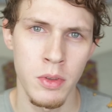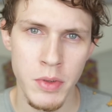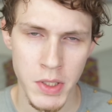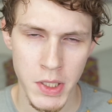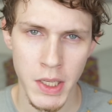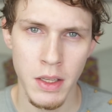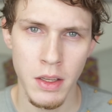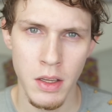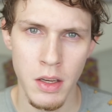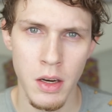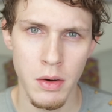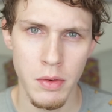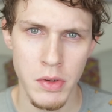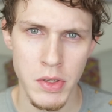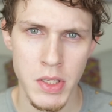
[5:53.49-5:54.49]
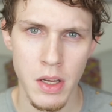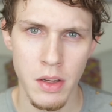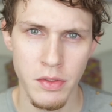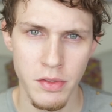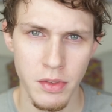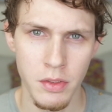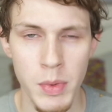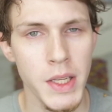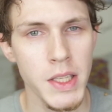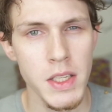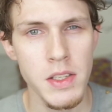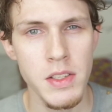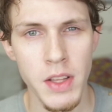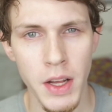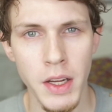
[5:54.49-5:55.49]
for taking care of yourself because
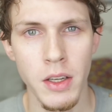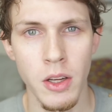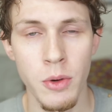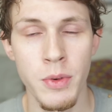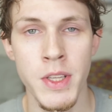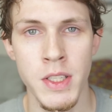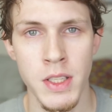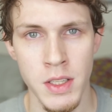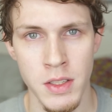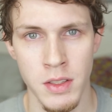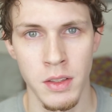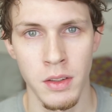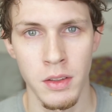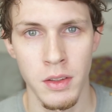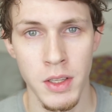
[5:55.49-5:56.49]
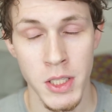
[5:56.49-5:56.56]
it's not always easy,